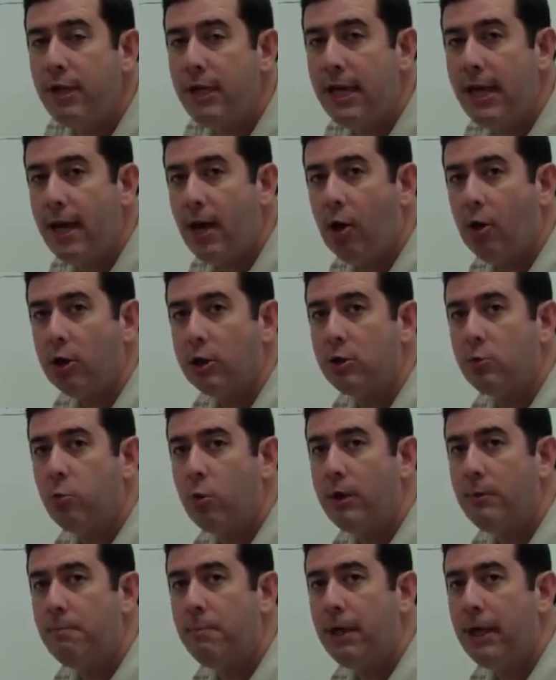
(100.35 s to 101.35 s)
the L's
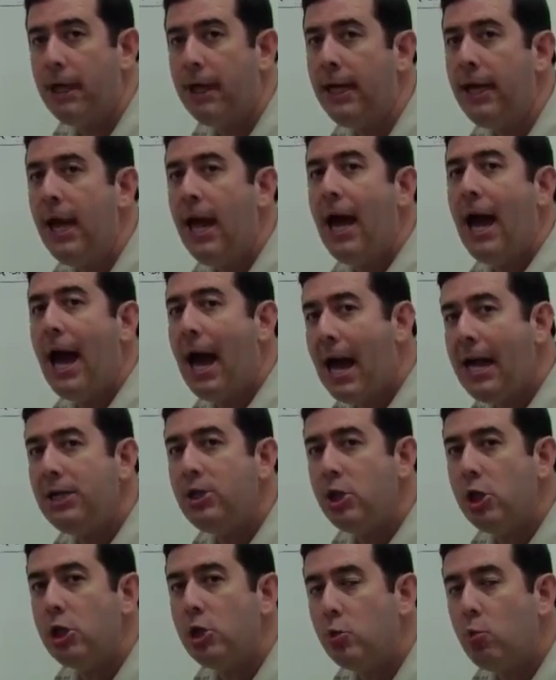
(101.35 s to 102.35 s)
would be. I
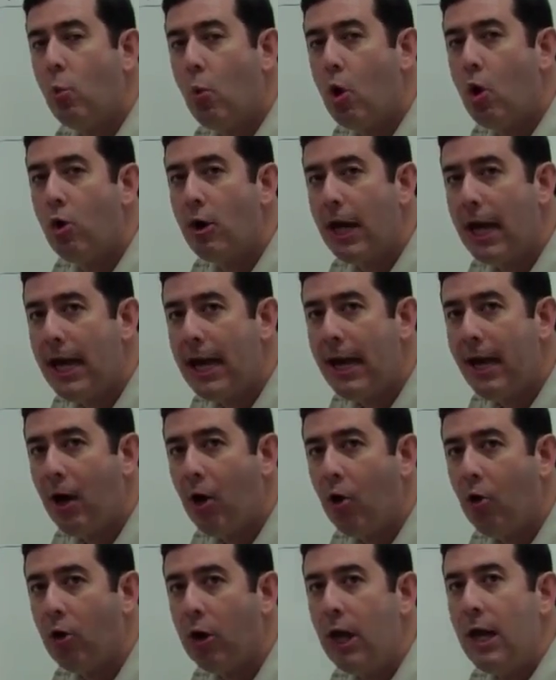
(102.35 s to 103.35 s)
just want
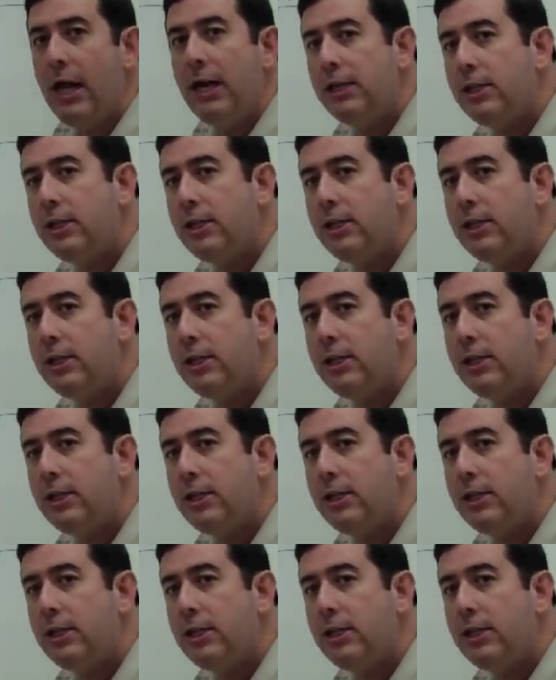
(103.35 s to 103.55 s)
L.